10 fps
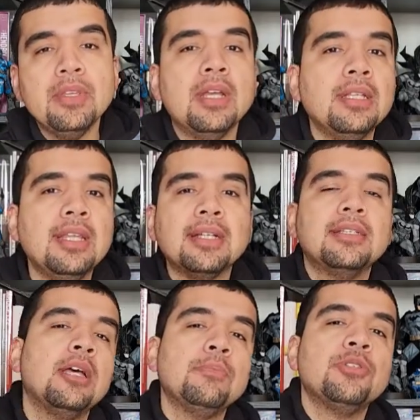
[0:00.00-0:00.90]
Next
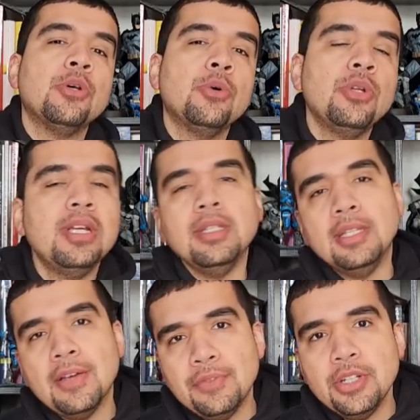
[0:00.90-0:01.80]
episode in the
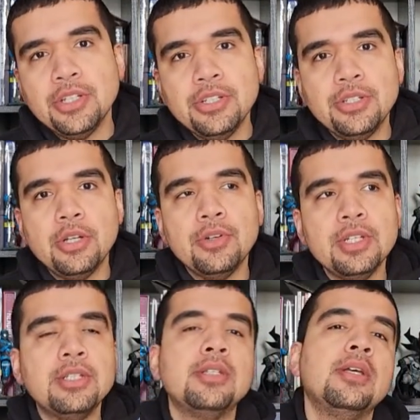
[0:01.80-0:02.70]
definition
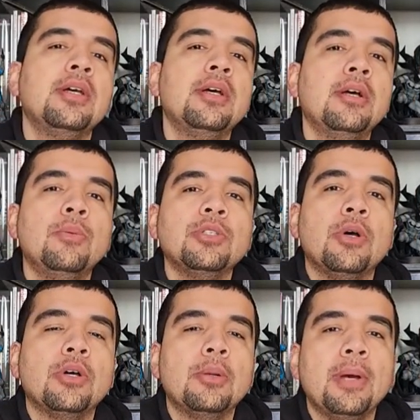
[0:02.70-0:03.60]
series, we're
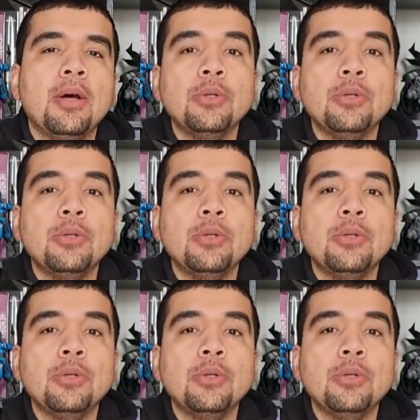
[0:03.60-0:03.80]
talking about